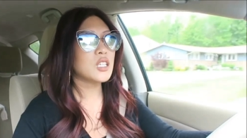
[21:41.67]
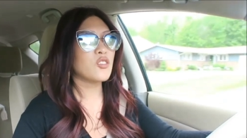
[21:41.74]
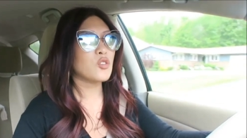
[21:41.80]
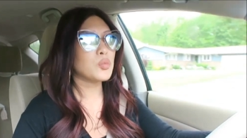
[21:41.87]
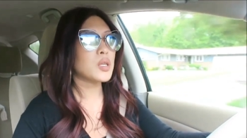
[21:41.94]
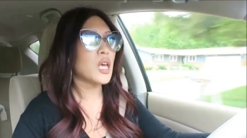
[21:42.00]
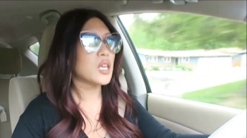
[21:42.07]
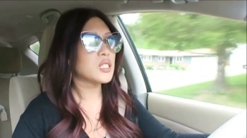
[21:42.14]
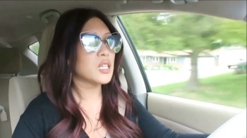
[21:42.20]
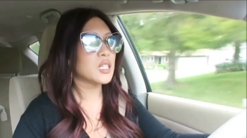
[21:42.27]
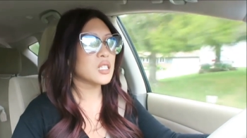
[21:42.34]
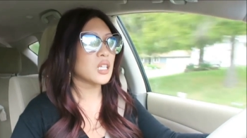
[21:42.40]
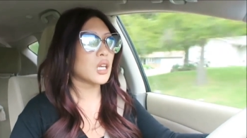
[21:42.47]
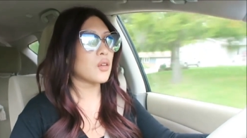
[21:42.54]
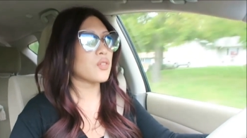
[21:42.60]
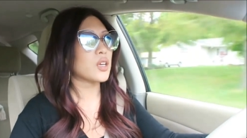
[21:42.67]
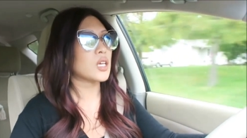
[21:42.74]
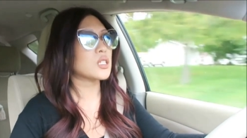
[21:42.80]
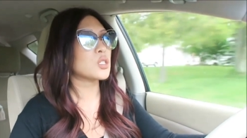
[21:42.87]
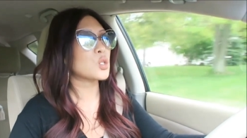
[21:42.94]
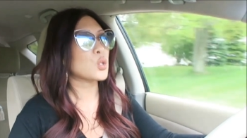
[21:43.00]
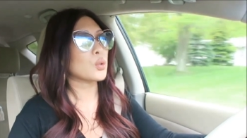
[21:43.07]
given me has like
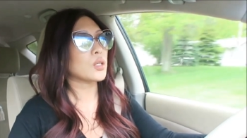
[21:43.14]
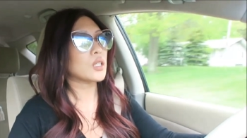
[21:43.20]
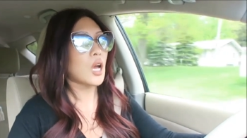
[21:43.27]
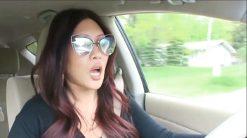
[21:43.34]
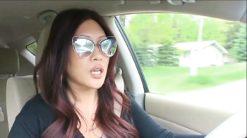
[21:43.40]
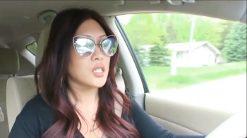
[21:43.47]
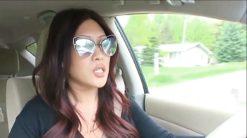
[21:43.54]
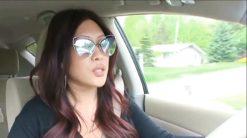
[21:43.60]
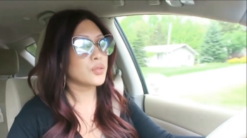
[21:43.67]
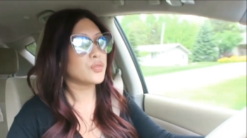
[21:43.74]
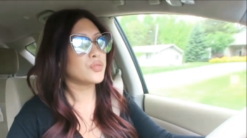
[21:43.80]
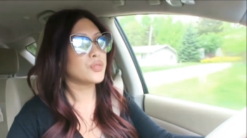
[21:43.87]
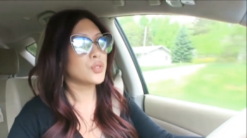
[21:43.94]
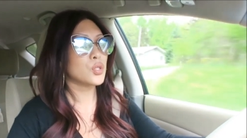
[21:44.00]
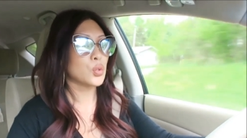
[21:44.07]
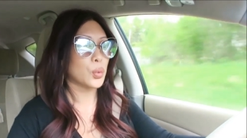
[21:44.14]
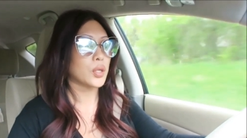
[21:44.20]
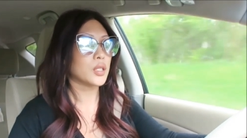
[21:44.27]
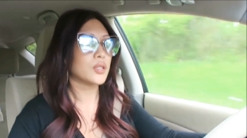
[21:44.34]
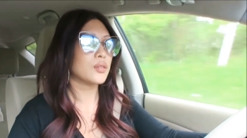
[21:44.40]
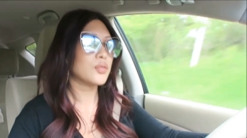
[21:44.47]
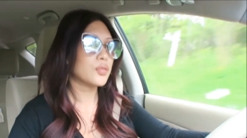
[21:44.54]
significance to it, kind of,
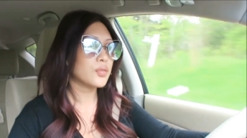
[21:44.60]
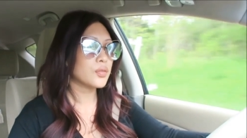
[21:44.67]
sort of.